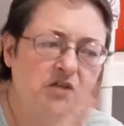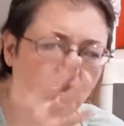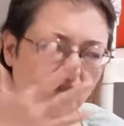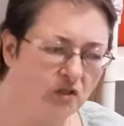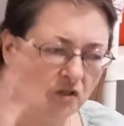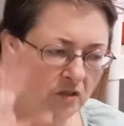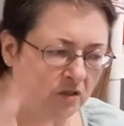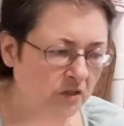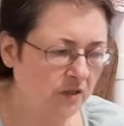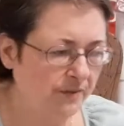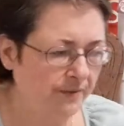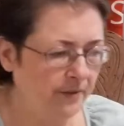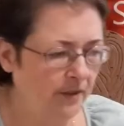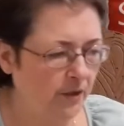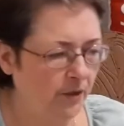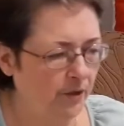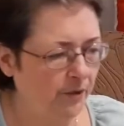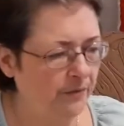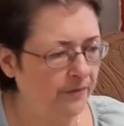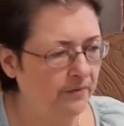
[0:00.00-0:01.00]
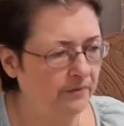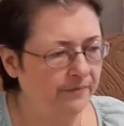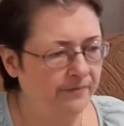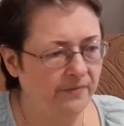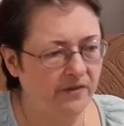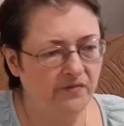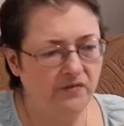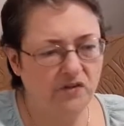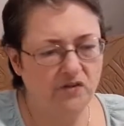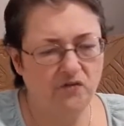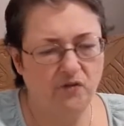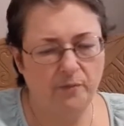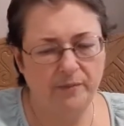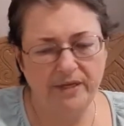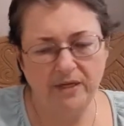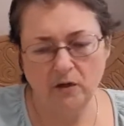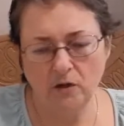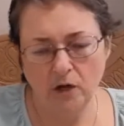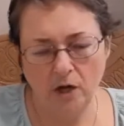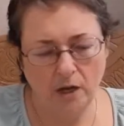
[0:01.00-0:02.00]
sure, you know, if it's for
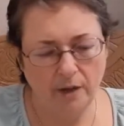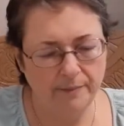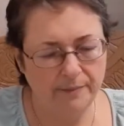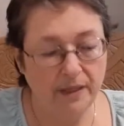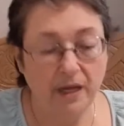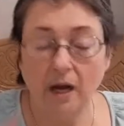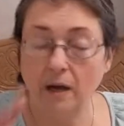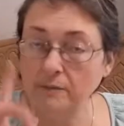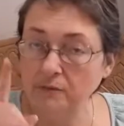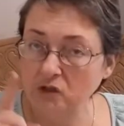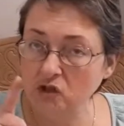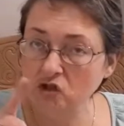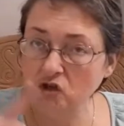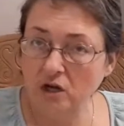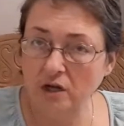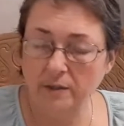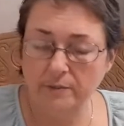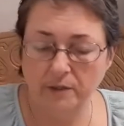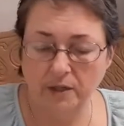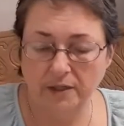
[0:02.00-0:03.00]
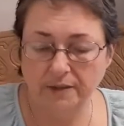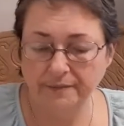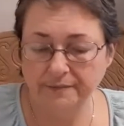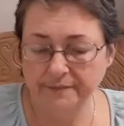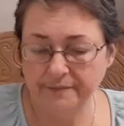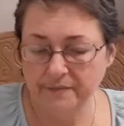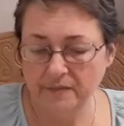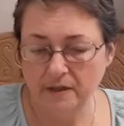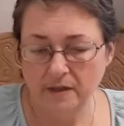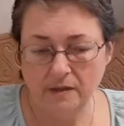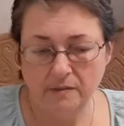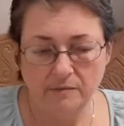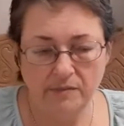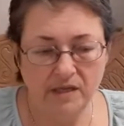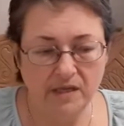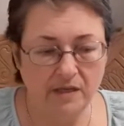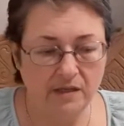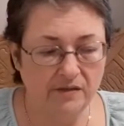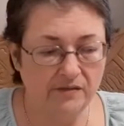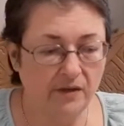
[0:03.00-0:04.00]
me or not, but I'm going to try them on
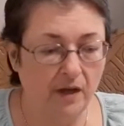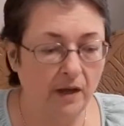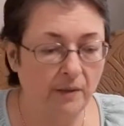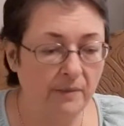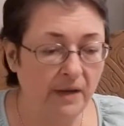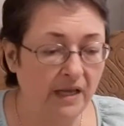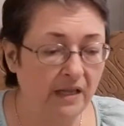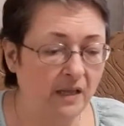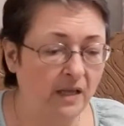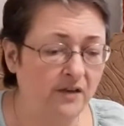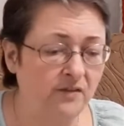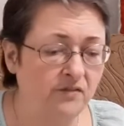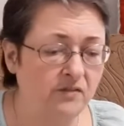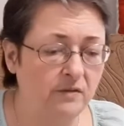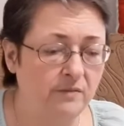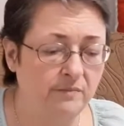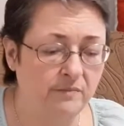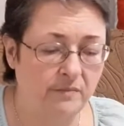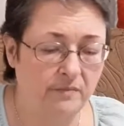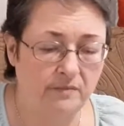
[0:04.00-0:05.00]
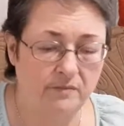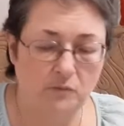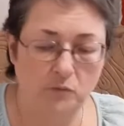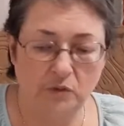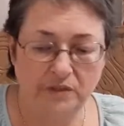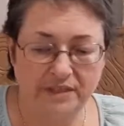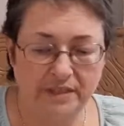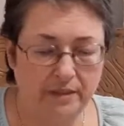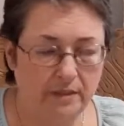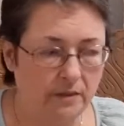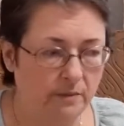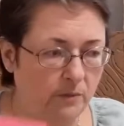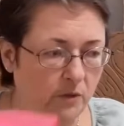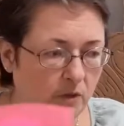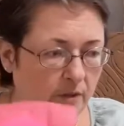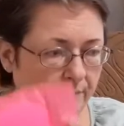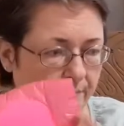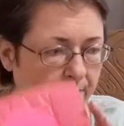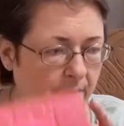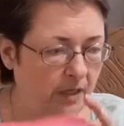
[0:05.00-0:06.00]
because I might like them once I get them
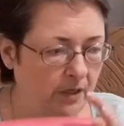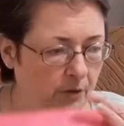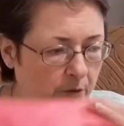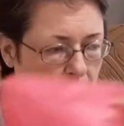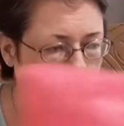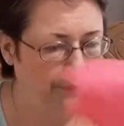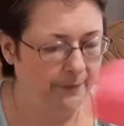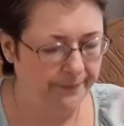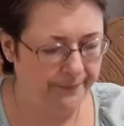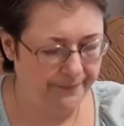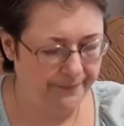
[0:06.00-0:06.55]
on. I don't know.